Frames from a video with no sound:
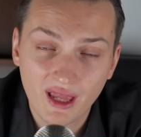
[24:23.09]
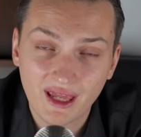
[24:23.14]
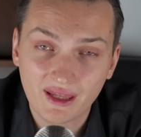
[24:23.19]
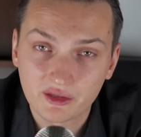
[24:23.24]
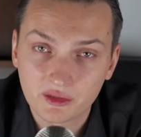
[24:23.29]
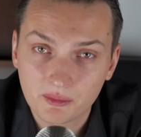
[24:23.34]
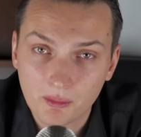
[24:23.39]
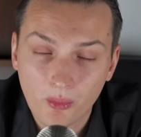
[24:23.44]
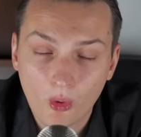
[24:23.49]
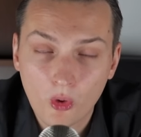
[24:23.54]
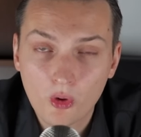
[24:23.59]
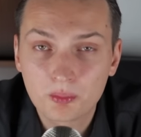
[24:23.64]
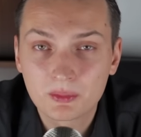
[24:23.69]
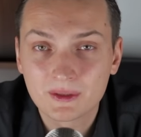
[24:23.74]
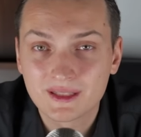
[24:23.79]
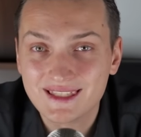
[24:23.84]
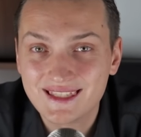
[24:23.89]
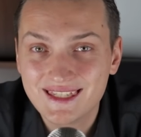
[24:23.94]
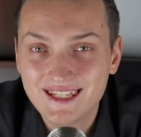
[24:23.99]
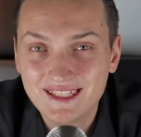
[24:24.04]
And Bob
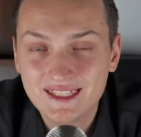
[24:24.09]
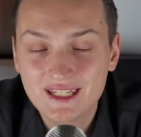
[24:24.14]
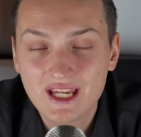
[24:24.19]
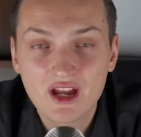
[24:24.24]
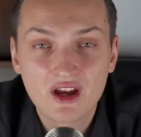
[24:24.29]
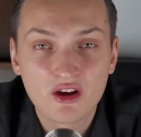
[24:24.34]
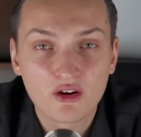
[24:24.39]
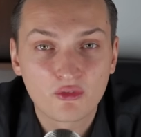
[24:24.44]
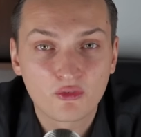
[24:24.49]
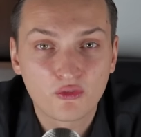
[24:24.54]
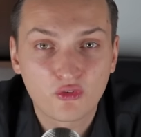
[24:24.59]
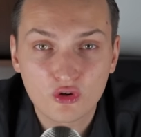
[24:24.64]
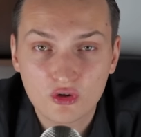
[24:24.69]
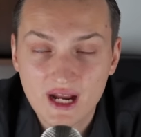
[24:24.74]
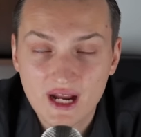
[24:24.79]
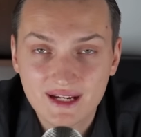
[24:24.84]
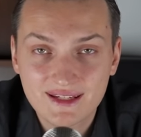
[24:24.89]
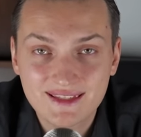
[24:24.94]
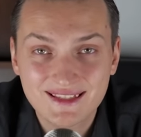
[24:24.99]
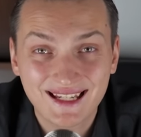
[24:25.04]
did
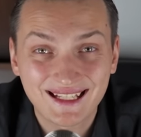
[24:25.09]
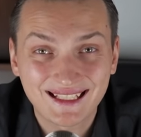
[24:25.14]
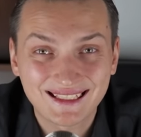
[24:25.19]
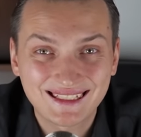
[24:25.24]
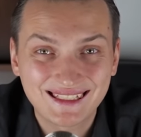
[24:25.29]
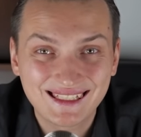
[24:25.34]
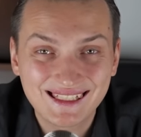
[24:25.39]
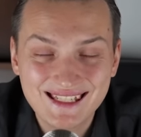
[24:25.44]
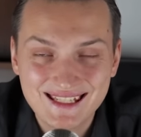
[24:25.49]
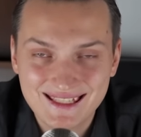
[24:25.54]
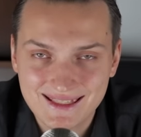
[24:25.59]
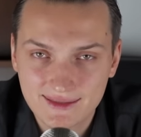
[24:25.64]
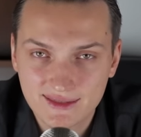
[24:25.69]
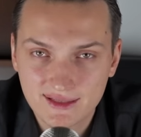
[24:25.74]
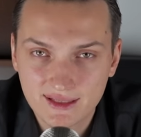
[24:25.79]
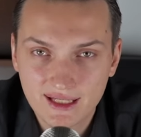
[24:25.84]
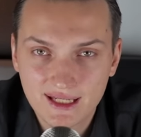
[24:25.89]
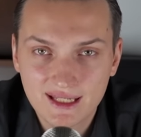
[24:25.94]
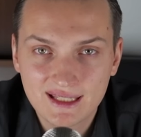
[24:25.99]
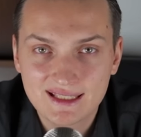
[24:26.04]
4x at least
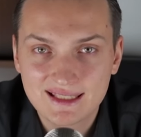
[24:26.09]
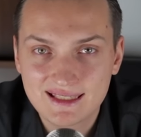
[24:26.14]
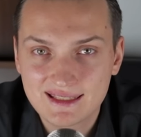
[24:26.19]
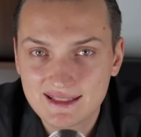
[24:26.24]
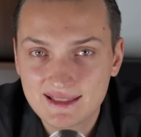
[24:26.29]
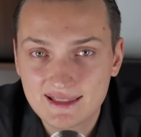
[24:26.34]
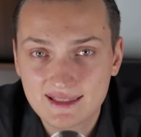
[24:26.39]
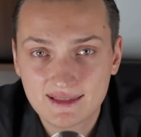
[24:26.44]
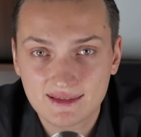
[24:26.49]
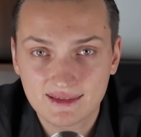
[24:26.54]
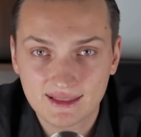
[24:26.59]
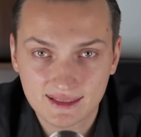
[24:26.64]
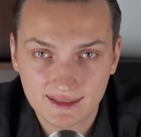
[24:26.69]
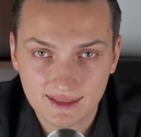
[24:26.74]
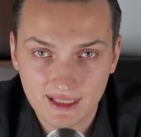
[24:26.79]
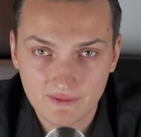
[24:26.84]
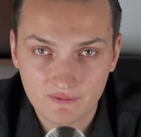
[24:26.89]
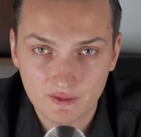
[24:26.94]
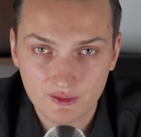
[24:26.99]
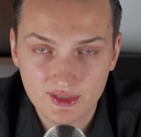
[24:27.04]
since that
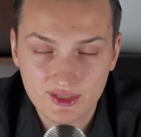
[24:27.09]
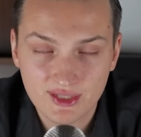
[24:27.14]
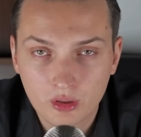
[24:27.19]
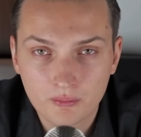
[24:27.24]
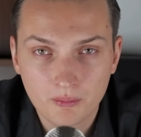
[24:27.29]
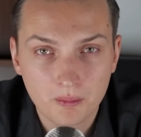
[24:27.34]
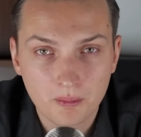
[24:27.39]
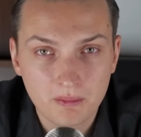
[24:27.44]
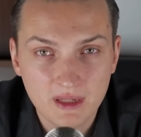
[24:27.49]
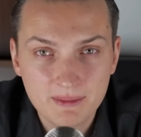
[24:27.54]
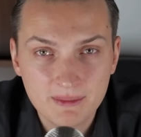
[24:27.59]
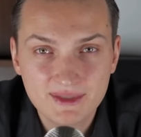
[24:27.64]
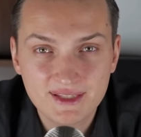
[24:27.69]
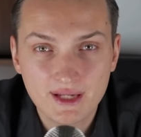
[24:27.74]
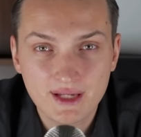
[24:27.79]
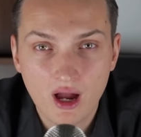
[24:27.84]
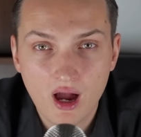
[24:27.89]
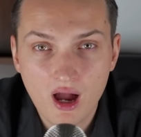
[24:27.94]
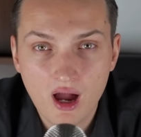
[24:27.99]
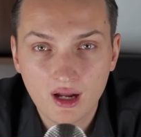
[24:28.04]
levels. Memes
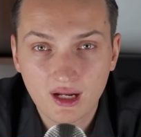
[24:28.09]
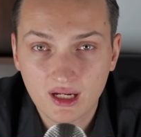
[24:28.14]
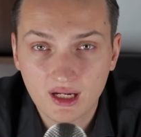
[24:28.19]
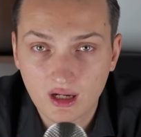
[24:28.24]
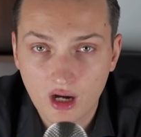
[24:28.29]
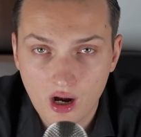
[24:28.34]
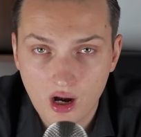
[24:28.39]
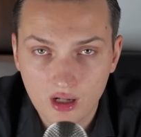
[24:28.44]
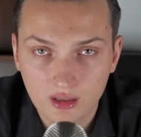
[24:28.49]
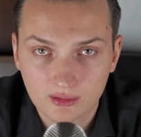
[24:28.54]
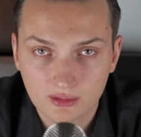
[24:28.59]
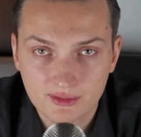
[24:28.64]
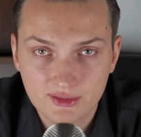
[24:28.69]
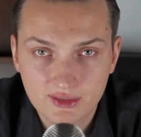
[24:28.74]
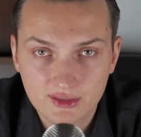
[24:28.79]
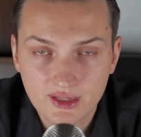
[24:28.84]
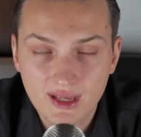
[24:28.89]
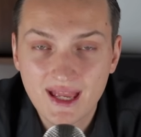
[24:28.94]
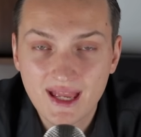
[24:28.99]
are cults.